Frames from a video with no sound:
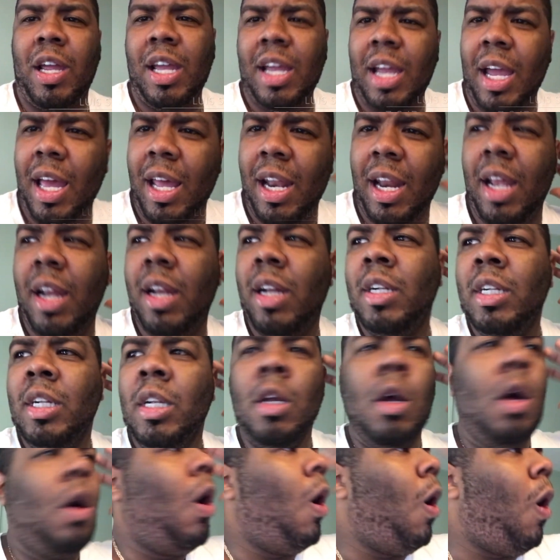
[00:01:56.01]
He hit it
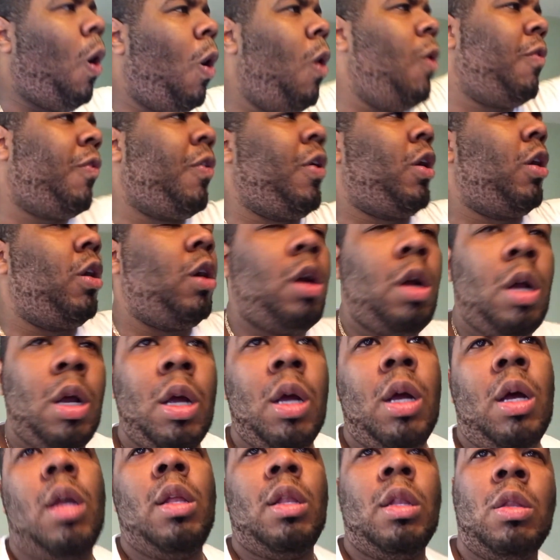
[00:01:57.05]
over
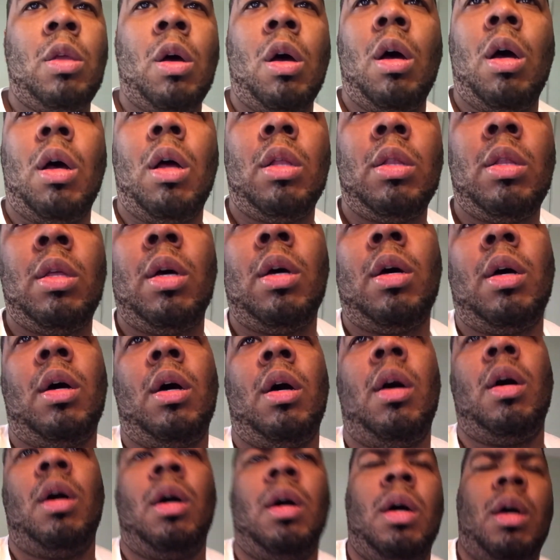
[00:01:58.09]
the the
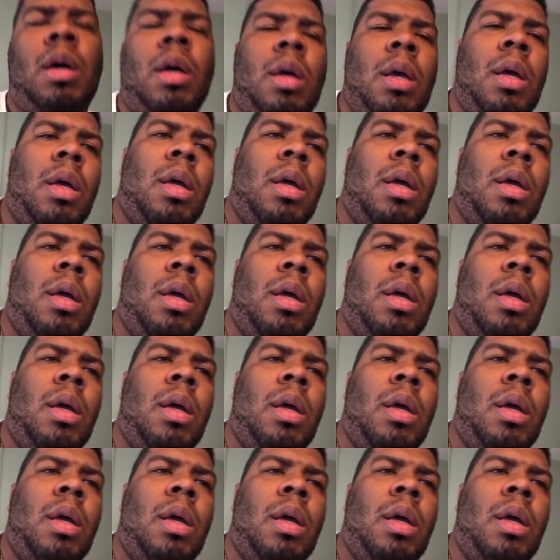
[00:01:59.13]
uh,